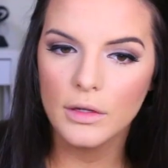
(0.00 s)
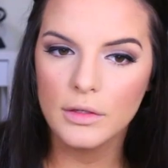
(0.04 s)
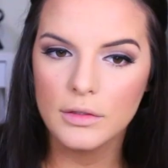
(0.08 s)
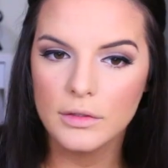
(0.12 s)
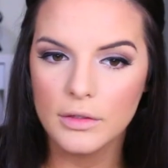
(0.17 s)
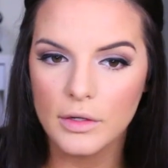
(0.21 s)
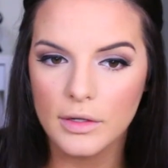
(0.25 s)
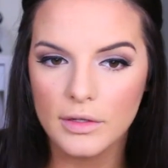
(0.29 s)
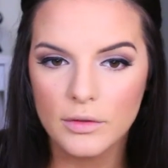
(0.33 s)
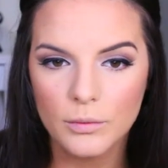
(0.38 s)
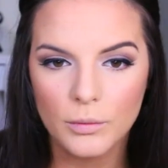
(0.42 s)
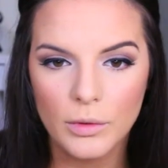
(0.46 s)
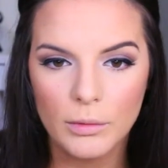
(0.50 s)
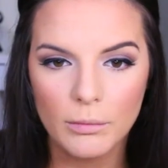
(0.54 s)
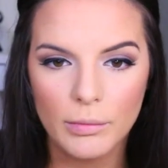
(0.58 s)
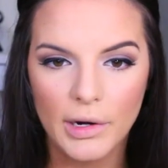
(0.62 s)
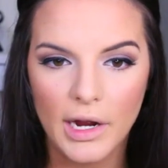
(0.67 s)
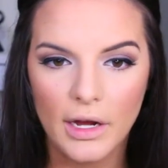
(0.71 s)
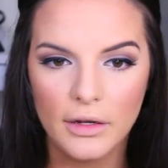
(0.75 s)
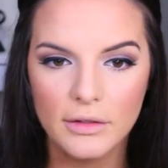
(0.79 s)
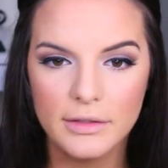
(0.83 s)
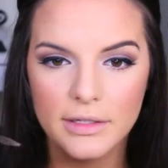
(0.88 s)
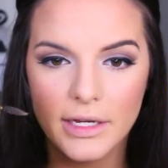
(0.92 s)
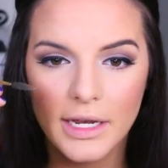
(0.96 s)
So that's one
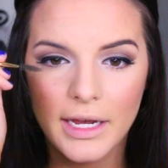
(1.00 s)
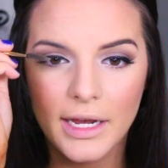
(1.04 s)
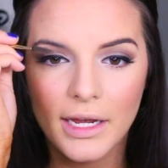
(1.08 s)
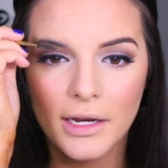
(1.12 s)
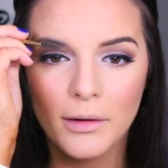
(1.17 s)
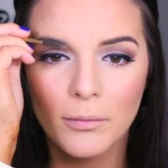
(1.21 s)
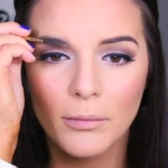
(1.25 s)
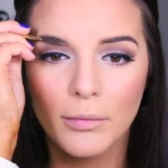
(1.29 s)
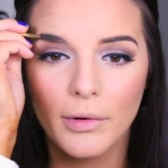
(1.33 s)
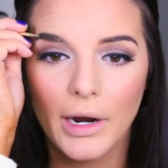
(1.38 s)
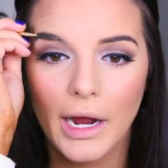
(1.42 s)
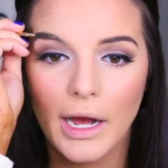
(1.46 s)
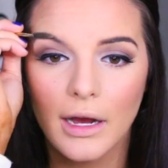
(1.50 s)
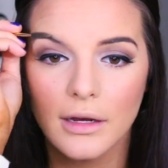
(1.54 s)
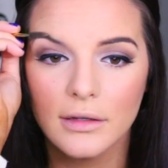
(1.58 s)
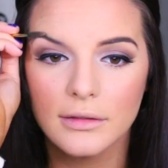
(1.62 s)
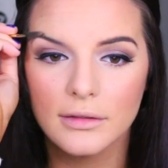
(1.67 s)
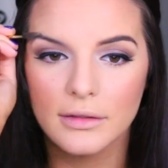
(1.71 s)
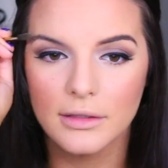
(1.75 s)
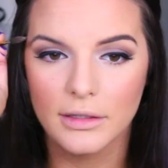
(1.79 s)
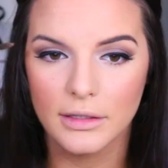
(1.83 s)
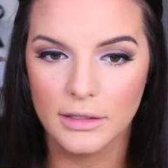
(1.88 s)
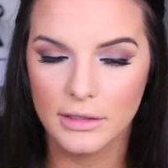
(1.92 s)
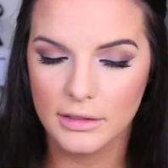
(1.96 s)
brow done.
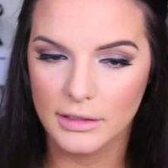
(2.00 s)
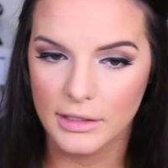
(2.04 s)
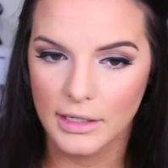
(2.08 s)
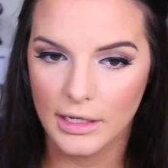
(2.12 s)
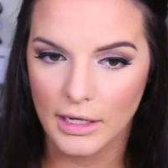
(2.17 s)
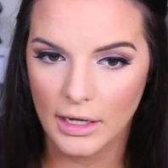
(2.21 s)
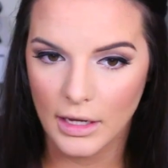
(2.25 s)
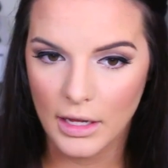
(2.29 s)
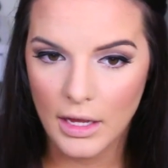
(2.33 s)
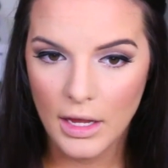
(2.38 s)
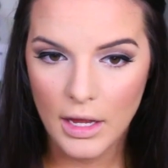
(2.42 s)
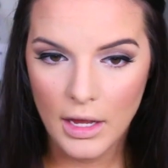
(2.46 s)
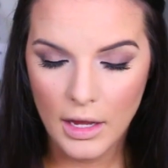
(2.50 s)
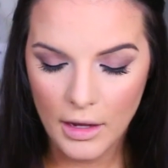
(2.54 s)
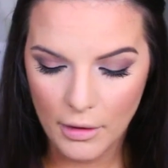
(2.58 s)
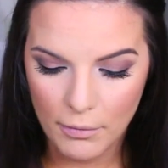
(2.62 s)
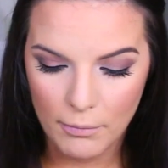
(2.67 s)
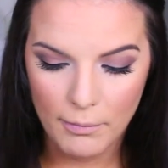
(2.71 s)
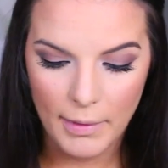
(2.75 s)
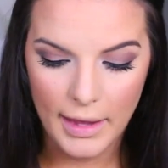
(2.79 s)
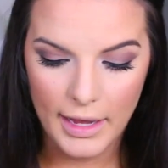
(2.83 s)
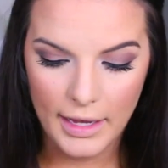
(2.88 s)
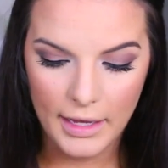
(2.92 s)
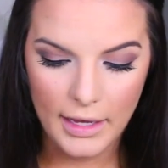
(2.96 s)
Brows seriously
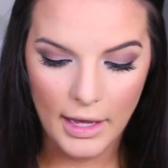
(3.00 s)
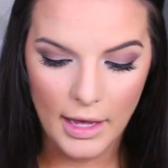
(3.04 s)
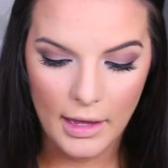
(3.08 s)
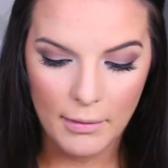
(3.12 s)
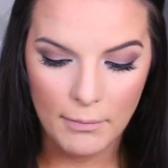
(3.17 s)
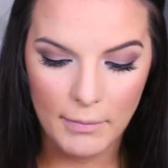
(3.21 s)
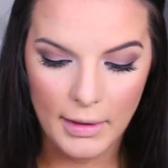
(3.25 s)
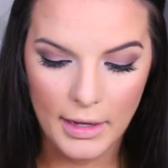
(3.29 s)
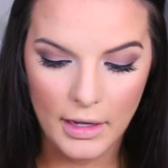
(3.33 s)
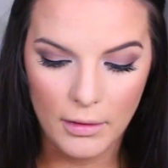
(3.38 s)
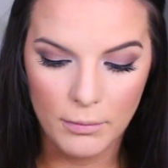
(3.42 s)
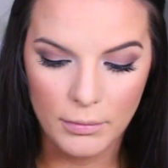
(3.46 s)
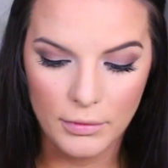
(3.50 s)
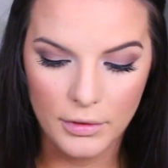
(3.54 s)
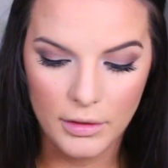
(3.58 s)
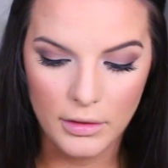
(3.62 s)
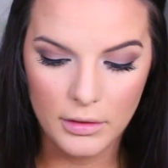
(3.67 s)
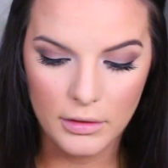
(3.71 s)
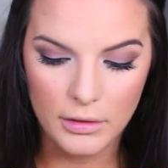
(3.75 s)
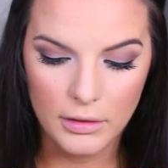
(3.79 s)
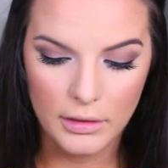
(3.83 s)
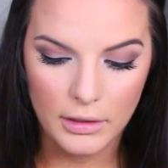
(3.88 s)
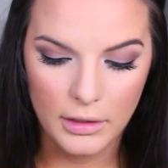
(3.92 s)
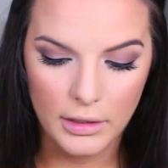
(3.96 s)
make a makeup
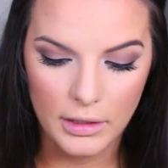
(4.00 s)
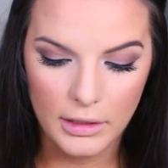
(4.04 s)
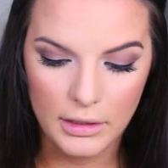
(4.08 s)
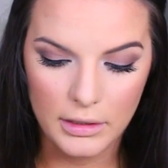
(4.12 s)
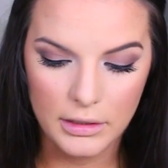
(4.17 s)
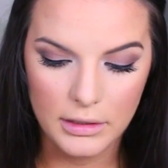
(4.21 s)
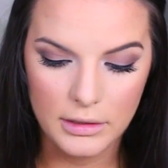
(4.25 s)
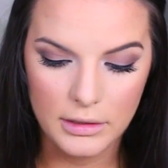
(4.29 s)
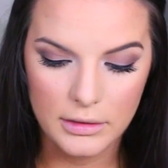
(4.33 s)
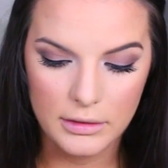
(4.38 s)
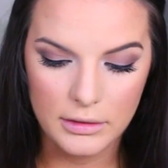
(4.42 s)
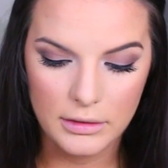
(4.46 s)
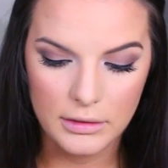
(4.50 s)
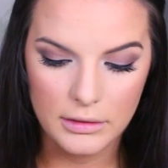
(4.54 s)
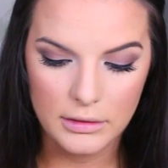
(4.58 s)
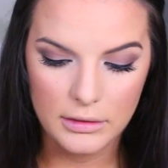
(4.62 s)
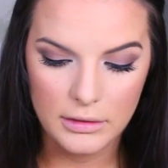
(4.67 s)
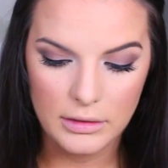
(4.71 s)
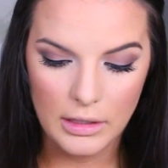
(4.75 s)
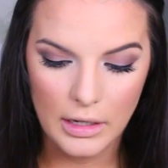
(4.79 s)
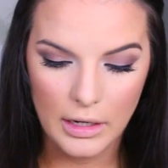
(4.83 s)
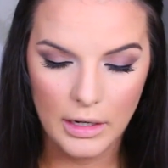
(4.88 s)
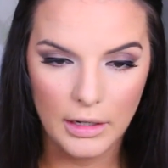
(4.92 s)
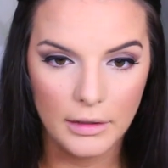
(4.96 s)
look. Like it is
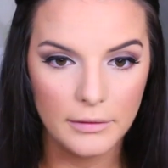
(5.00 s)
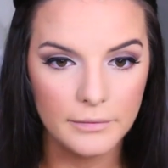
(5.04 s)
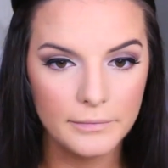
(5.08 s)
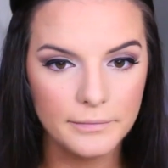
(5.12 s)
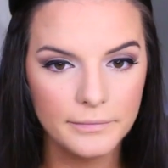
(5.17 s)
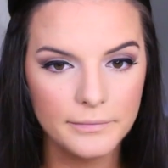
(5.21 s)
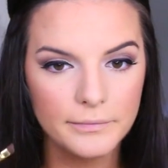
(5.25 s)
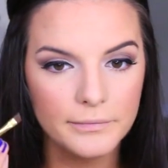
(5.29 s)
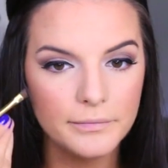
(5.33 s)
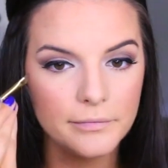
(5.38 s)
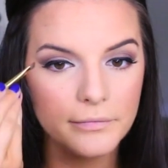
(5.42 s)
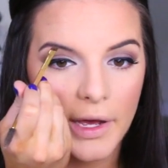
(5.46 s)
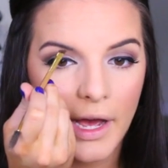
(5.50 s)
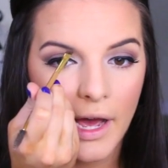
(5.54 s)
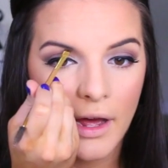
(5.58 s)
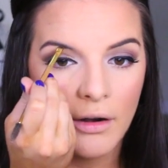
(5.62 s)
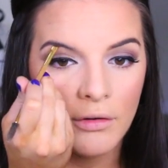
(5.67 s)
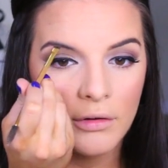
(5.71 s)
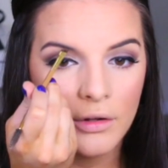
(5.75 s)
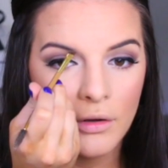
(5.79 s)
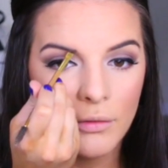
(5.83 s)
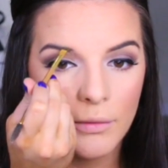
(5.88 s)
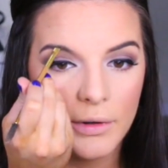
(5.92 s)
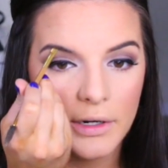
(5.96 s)
insane. But I
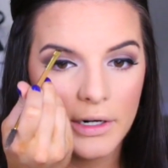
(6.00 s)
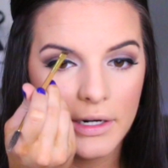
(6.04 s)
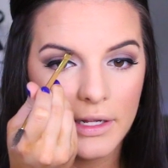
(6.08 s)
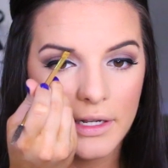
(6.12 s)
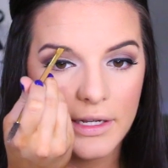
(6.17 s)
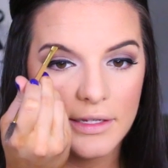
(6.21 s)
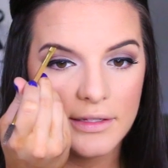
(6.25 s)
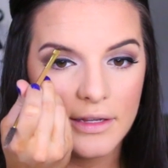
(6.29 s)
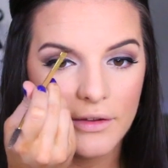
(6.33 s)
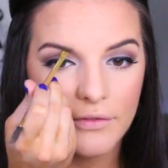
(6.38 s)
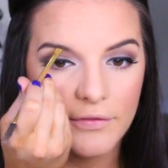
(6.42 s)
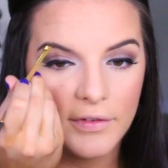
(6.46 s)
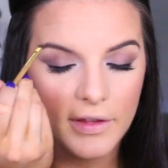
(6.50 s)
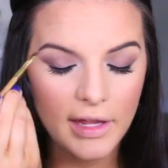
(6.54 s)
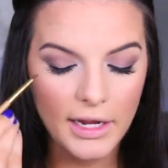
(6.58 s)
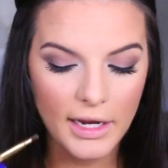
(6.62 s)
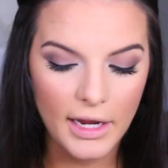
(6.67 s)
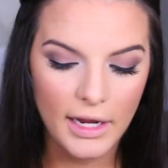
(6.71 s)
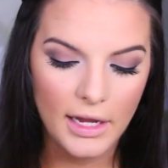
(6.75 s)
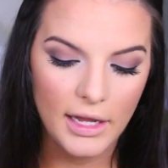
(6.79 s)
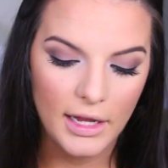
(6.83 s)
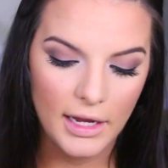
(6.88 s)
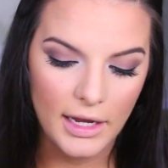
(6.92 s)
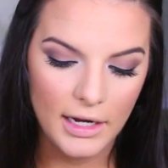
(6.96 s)
don't know what it is. I feel like
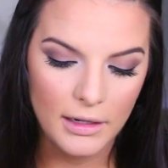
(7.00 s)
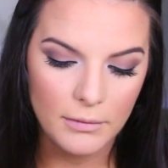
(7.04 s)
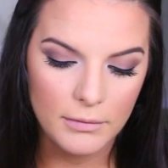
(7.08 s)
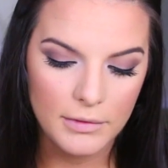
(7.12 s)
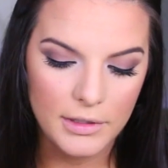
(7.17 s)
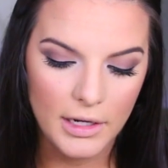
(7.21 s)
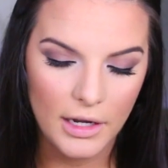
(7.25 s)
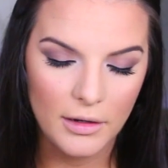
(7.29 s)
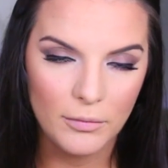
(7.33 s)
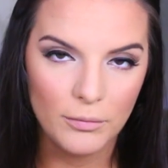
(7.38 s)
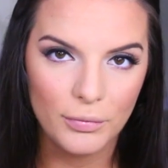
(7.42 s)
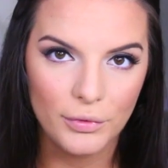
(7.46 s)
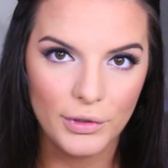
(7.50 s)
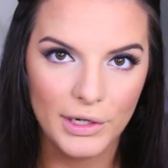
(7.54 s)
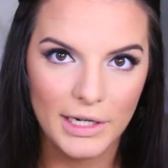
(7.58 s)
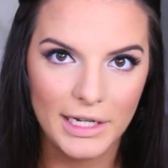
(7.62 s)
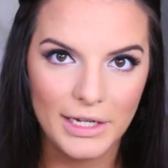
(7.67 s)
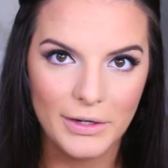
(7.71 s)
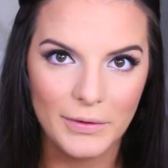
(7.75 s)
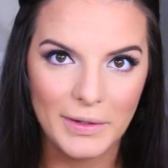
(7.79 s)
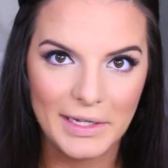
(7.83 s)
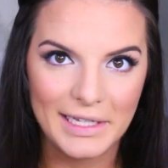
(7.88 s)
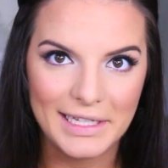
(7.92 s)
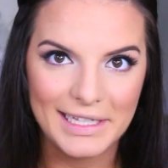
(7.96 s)
I can get them done
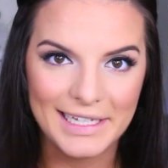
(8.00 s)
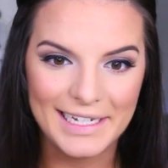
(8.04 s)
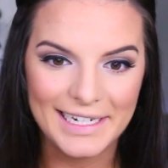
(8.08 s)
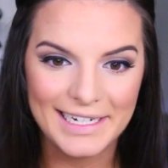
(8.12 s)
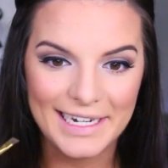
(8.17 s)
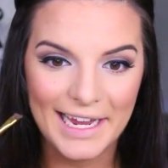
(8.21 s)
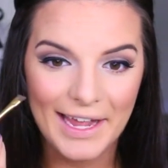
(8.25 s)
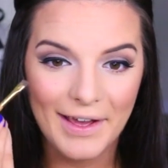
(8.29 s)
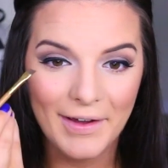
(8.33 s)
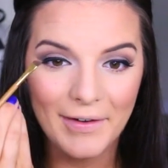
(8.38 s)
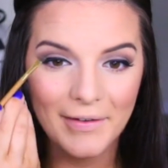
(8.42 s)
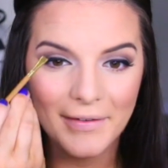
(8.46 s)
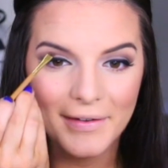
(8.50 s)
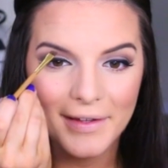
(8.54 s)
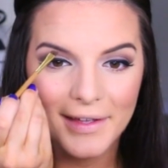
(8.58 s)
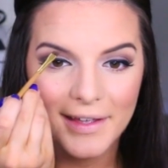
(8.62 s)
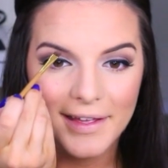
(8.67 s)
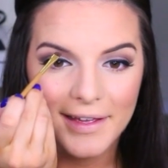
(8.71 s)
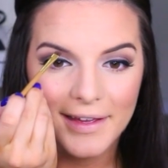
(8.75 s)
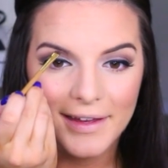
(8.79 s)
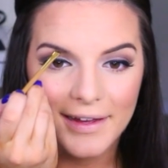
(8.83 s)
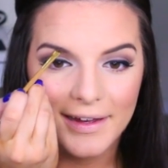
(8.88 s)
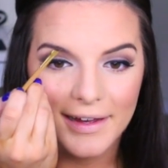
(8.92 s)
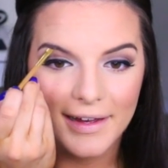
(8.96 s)
pretty quickly now.
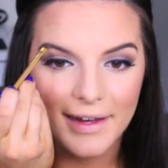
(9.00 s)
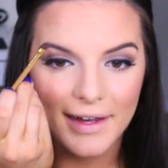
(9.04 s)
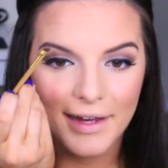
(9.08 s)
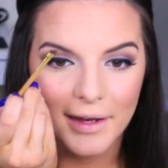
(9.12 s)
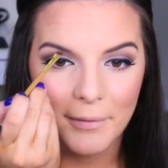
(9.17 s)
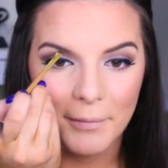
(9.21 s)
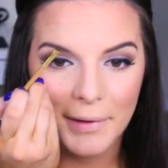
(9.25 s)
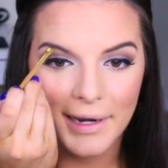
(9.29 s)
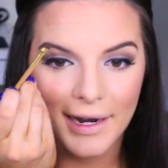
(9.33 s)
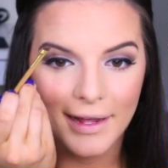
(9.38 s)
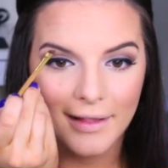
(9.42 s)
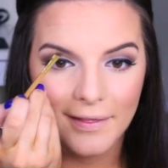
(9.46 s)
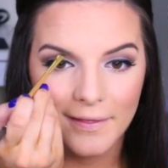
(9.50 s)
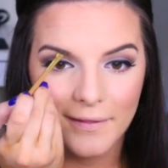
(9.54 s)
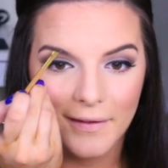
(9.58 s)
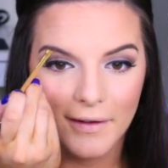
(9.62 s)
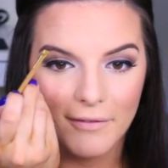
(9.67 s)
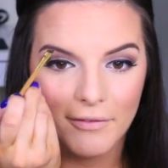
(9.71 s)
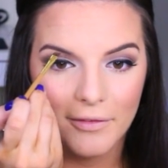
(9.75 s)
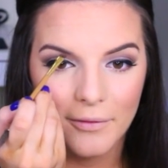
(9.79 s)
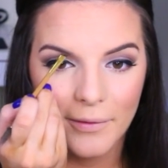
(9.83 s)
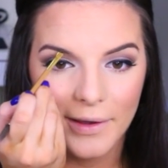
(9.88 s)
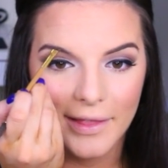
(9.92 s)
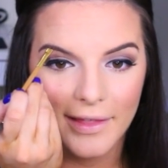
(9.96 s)
Um, and I
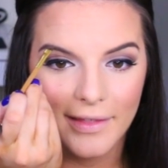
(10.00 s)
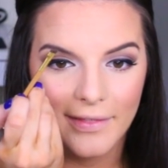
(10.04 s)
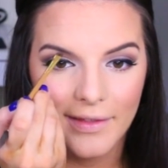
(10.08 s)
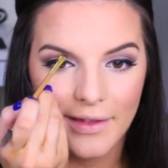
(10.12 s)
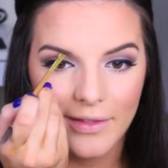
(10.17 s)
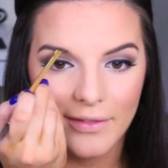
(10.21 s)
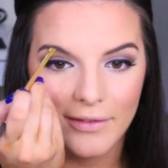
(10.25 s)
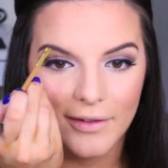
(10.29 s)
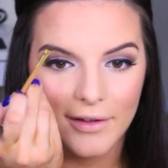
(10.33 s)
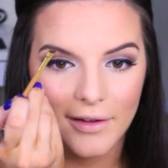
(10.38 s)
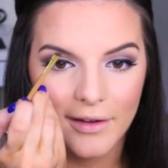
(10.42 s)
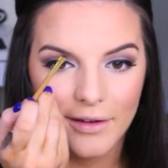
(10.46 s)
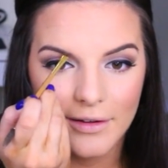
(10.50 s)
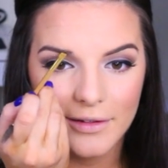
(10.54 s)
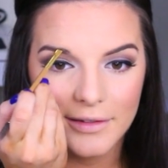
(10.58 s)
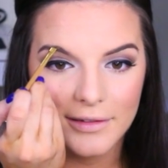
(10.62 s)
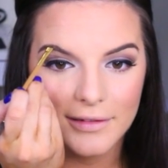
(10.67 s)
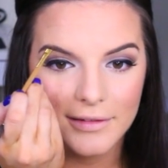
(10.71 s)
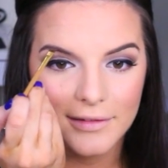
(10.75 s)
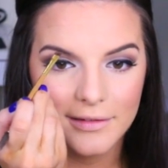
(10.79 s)
love the way that they look.